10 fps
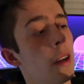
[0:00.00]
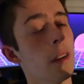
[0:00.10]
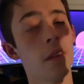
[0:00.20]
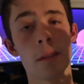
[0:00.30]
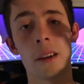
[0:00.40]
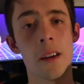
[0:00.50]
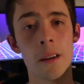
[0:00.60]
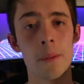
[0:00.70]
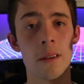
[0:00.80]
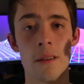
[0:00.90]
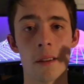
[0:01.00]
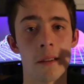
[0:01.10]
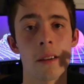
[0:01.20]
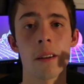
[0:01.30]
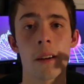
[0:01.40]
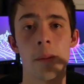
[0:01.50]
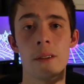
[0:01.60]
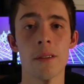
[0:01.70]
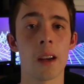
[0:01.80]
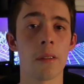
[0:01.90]
Even 1080p 60, I mean,
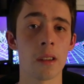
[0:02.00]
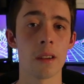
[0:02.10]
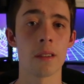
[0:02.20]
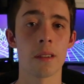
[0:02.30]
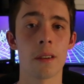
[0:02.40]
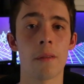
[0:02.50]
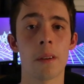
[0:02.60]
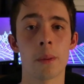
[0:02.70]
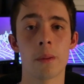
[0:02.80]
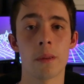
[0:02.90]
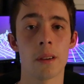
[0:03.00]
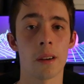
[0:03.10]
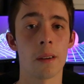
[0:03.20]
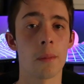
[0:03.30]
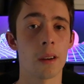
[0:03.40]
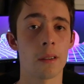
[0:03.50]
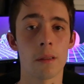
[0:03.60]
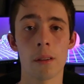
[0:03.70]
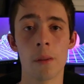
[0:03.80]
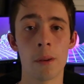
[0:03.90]
just having that 60 frames per second makes
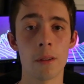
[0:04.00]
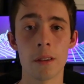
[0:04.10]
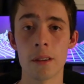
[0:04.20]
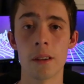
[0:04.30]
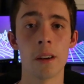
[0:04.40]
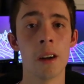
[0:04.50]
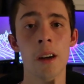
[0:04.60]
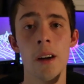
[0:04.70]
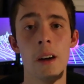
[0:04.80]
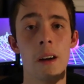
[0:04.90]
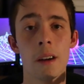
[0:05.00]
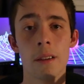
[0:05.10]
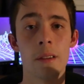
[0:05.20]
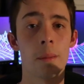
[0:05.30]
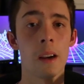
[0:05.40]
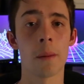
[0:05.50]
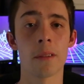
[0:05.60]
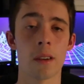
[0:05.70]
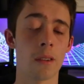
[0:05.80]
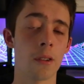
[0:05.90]
slow-mo easier. Uh, some
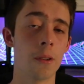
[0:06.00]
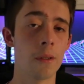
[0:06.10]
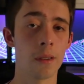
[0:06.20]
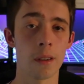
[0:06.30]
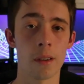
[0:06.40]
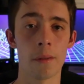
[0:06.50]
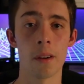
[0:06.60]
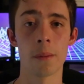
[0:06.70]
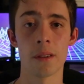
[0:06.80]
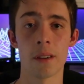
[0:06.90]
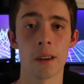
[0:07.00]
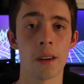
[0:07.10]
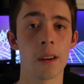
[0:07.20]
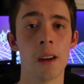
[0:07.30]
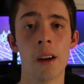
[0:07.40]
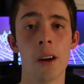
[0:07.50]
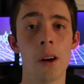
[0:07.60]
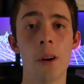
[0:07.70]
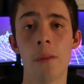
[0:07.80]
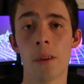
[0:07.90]
cameras like to shoot at 60 frames a second.
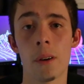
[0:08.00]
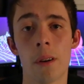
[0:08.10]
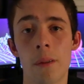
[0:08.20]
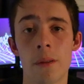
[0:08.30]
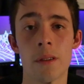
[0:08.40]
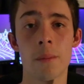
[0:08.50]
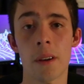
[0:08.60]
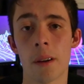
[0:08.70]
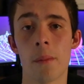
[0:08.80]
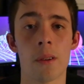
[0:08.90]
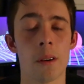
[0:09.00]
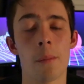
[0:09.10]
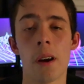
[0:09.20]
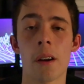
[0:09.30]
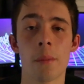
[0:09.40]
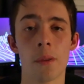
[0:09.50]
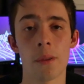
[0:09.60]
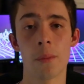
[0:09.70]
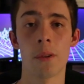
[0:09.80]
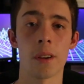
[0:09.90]
Overall, it would just make it more compatible
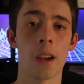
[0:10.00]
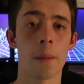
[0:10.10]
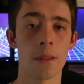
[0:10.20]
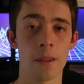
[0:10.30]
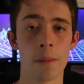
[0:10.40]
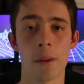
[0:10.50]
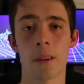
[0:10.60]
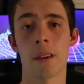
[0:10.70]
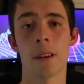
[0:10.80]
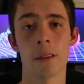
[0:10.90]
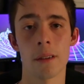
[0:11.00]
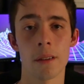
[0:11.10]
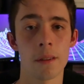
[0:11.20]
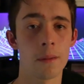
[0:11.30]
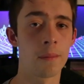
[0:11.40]
with more of the cameras on the market nowadays.